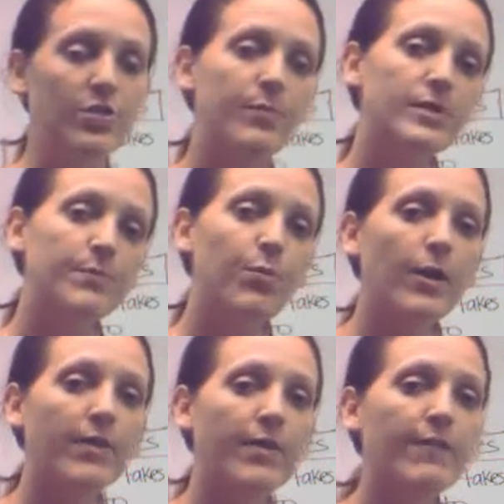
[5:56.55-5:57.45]
So the most
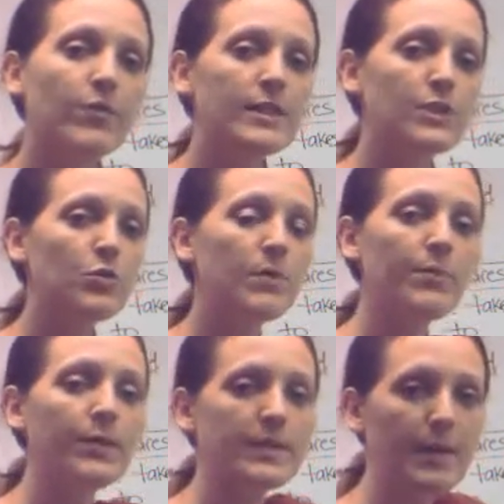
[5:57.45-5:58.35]
important thing for us to
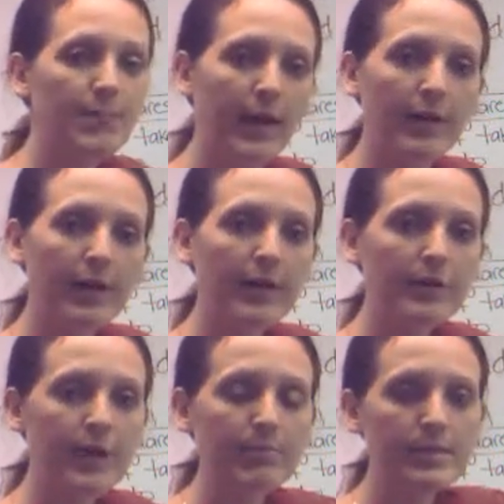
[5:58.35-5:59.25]
remember is that
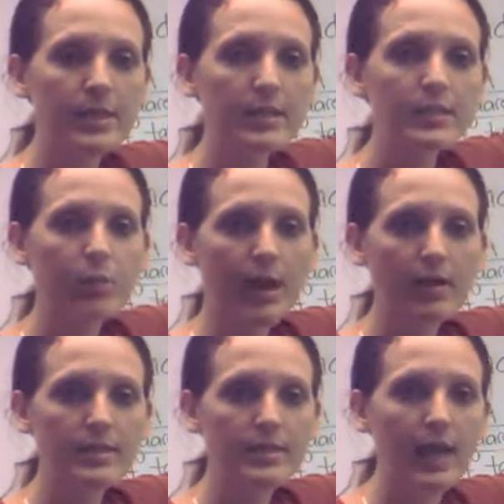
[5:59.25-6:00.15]
parallelograms,
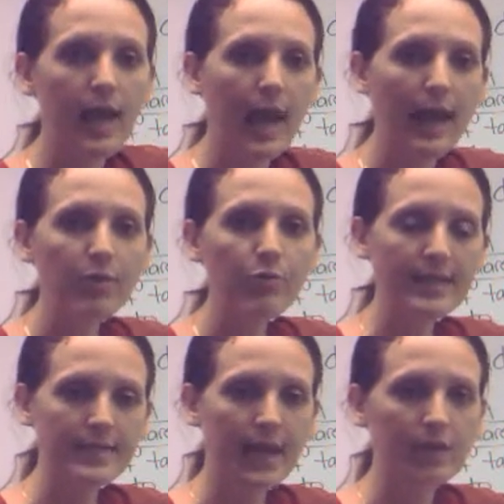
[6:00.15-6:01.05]
squares, and
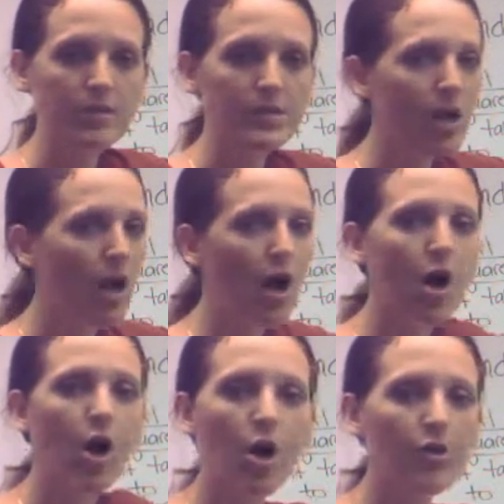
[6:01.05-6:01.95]
rectangles,
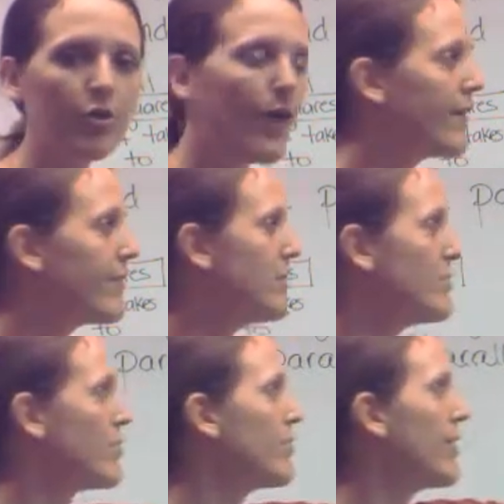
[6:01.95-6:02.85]
all you have to
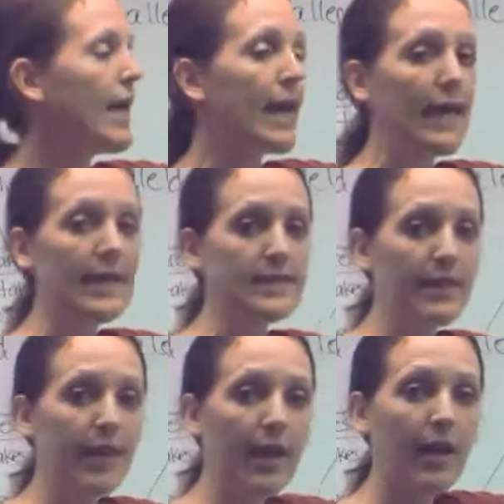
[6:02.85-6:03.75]
do is
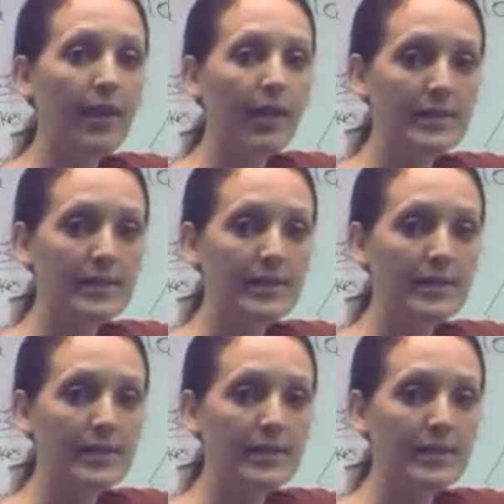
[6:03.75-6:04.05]
length